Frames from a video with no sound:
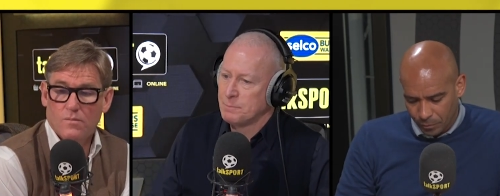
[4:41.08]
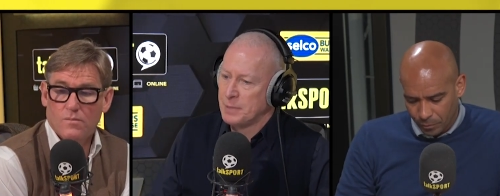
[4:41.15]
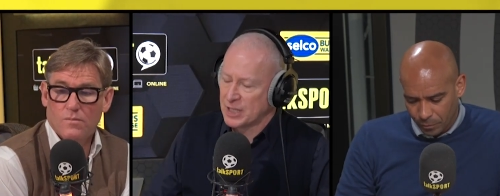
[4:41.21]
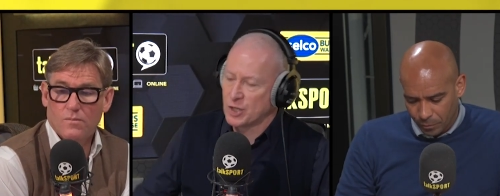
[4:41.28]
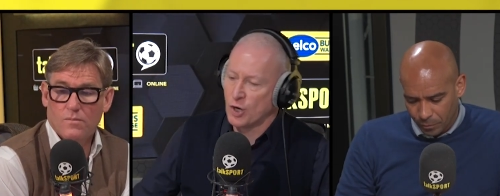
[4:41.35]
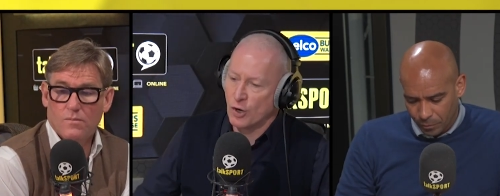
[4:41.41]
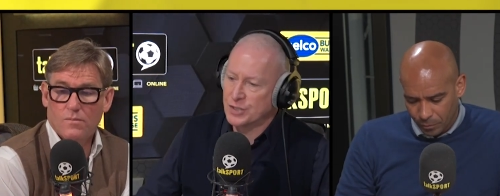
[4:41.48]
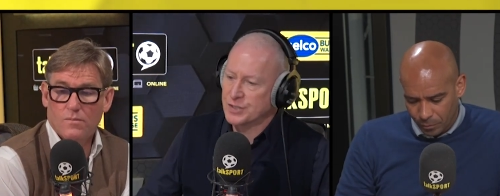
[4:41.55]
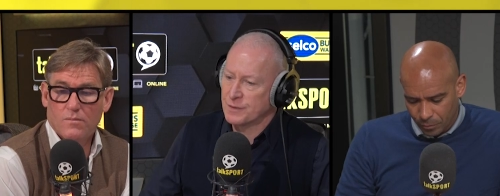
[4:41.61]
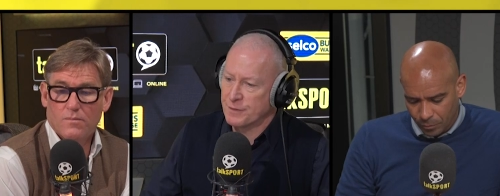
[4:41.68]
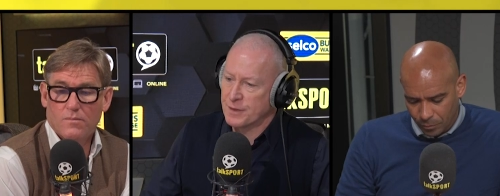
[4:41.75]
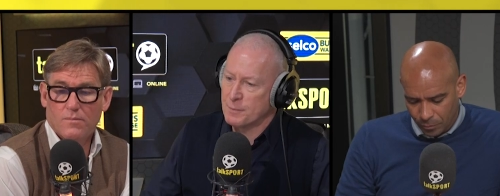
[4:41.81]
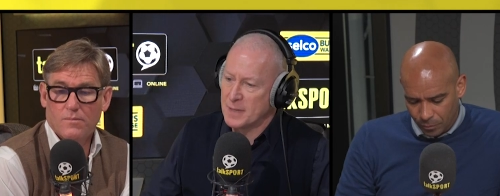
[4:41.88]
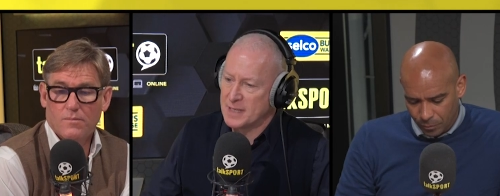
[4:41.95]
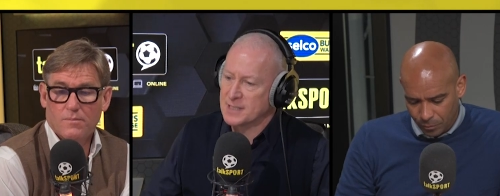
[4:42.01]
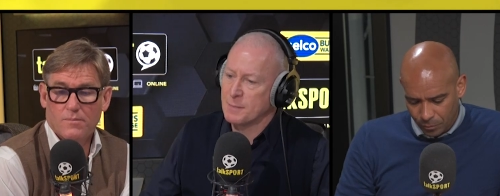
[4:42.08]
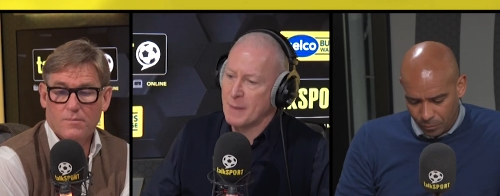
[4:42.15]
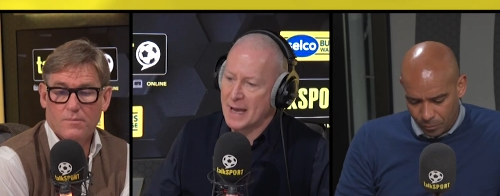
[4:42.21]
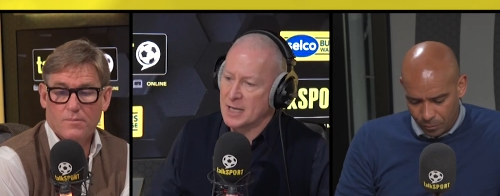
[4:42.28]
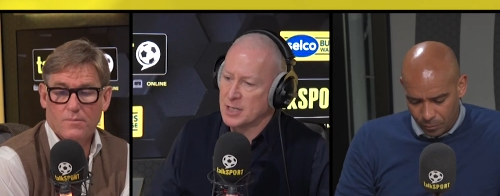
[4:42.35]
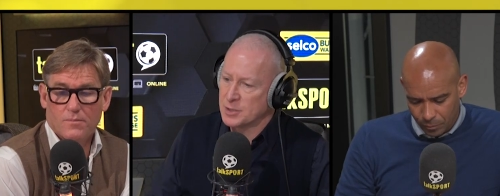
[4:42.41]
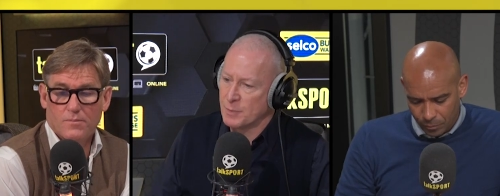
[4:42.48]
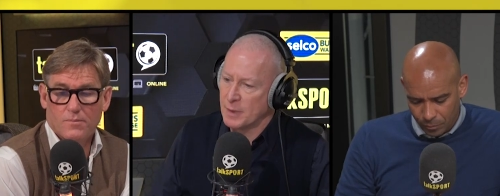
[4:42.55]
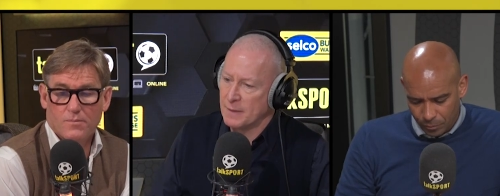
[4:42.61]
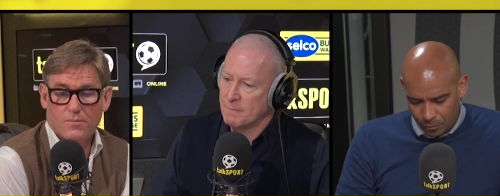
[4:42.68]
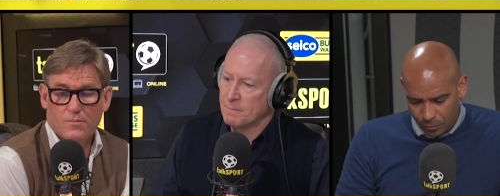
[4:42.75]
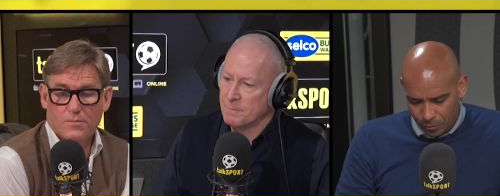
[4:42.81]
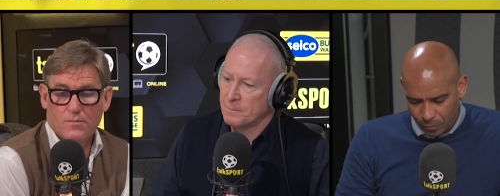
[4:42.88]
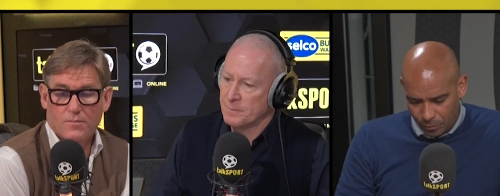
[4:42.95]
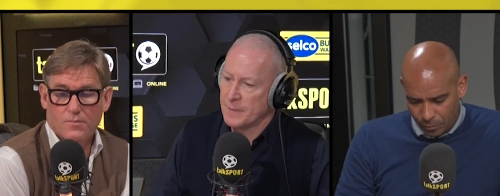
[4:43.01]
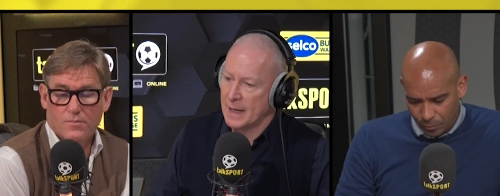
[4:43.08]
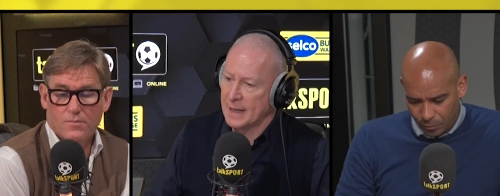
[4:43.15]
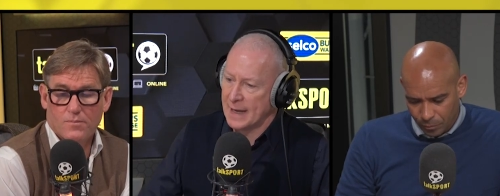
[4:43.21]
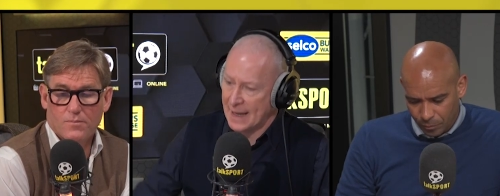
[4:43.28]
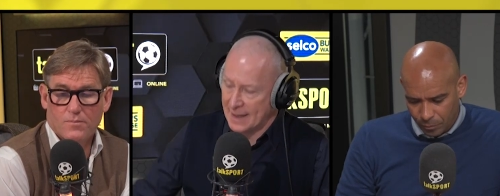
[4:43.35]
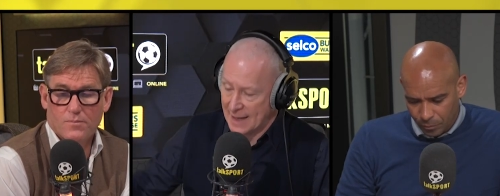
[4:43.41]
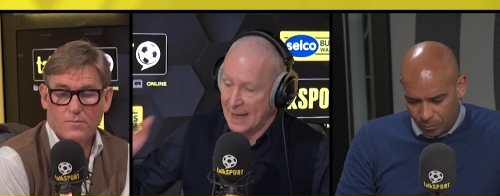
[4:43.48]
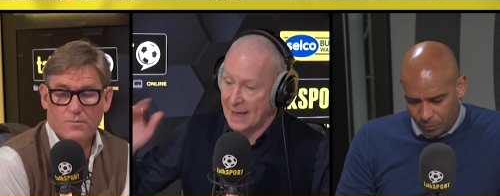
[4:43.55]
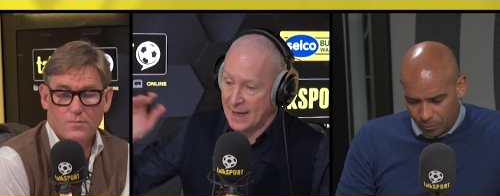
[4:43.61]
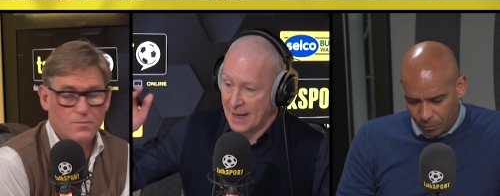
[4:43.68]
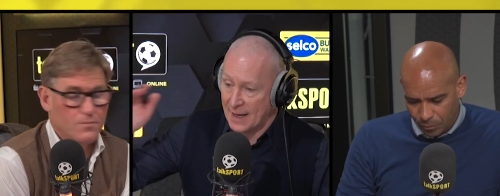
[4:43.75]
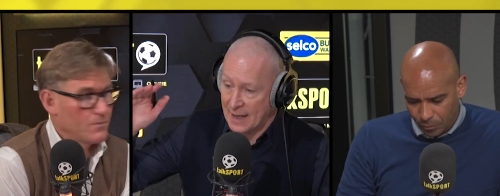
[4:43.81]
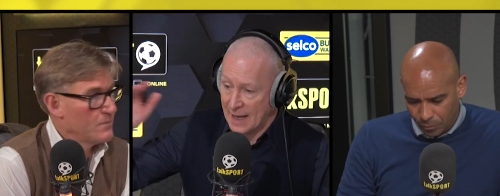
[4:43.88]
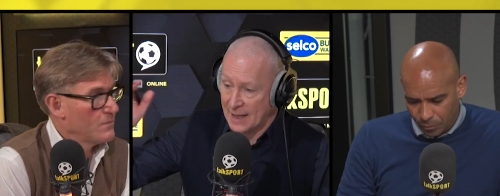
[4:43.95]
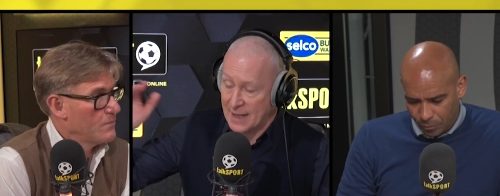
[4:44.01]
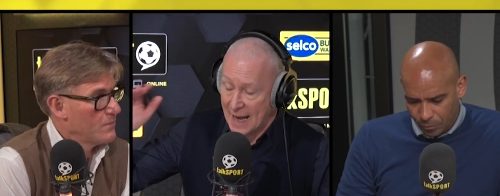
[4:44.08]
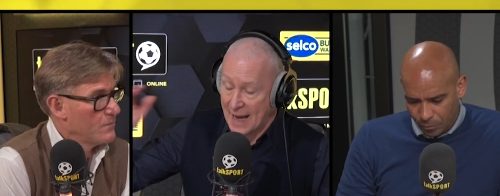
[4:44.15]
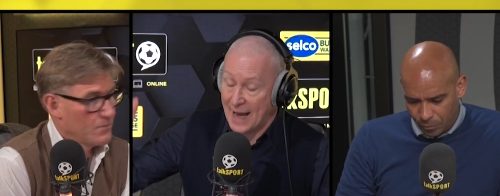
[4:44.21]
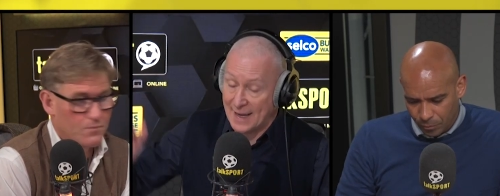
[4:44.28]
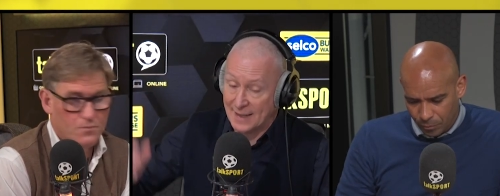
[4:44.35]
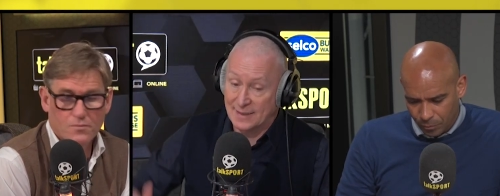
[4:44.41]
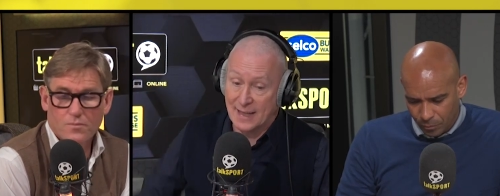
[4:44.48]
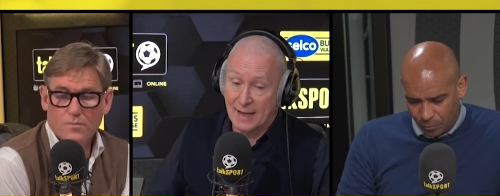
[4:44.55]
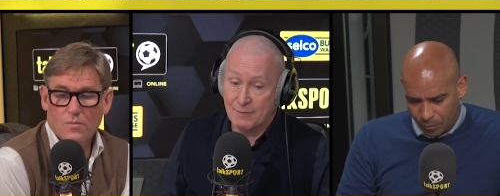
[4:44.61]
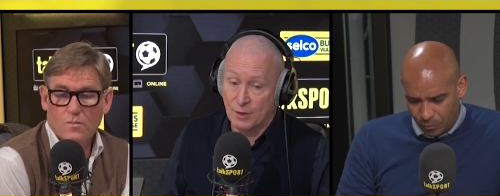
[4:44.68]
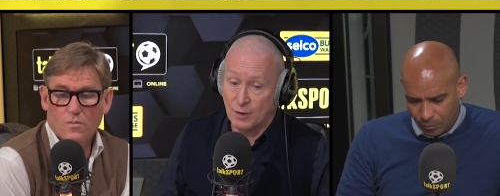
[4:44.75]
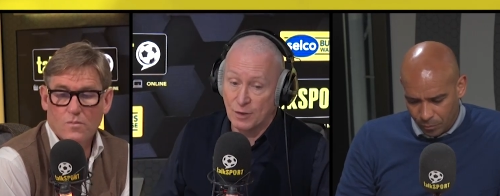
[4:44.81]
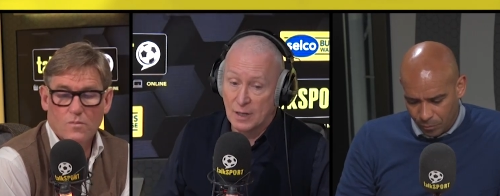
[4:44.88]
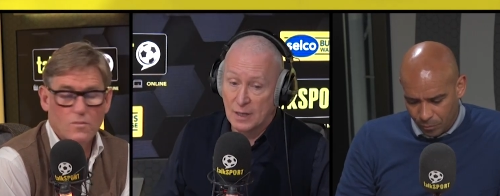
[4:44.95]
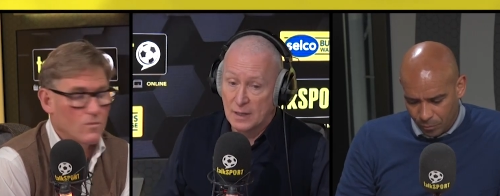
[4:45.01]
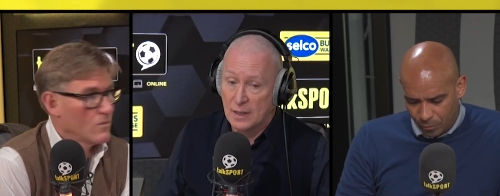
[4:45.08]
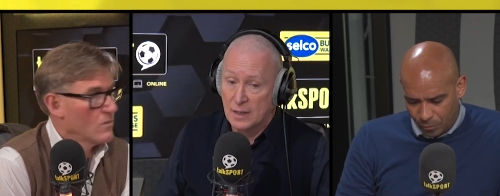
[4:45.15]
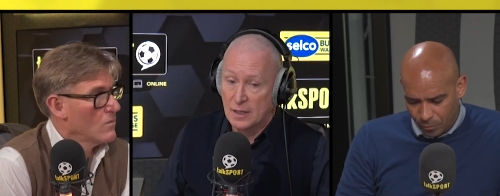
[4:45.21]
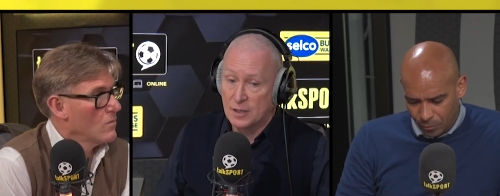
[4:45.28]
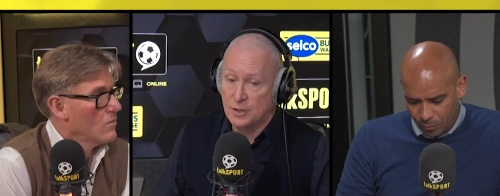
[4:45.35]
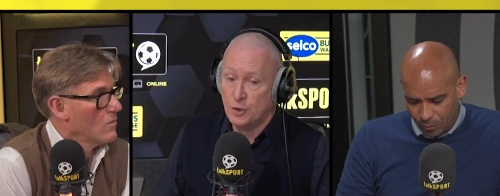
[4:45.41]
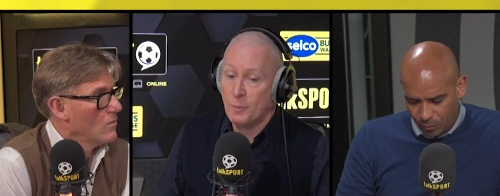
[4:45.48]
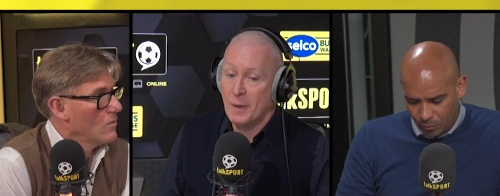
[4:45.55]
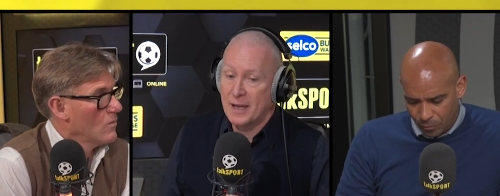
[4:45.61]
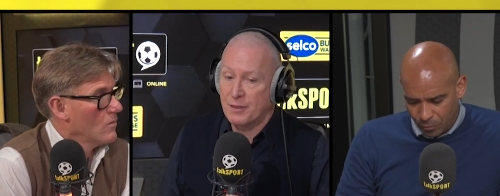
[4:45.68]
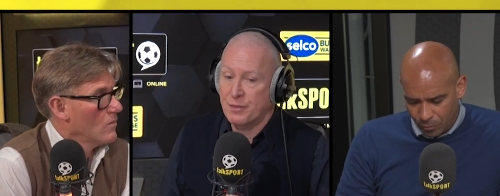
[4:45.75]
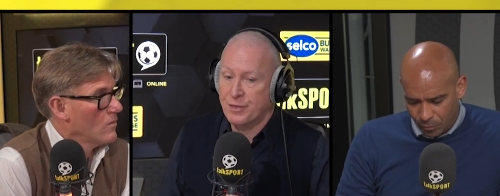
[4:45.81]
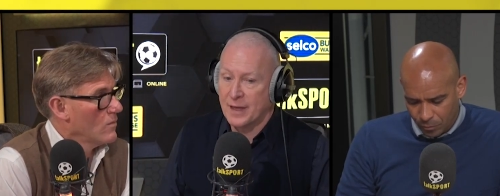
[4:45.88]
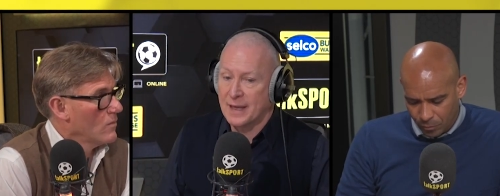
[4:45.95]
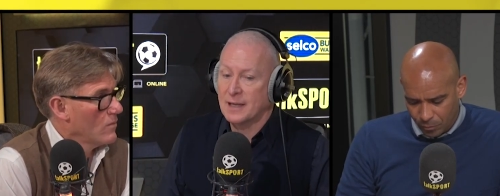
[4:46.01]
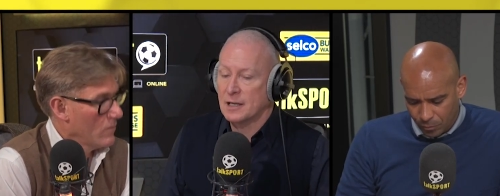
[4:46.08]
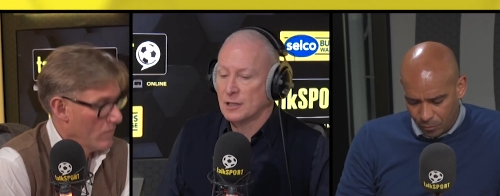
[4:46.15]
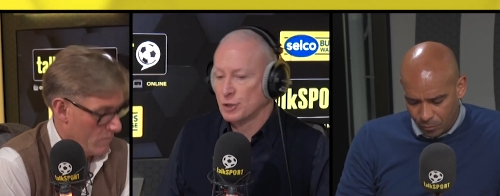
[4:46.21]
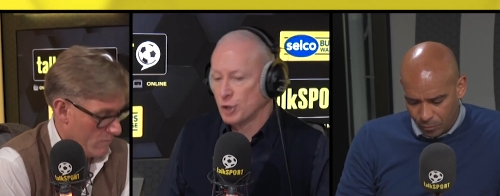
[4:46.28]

Speaker 1: because of the mismanagement at a high level, you might think,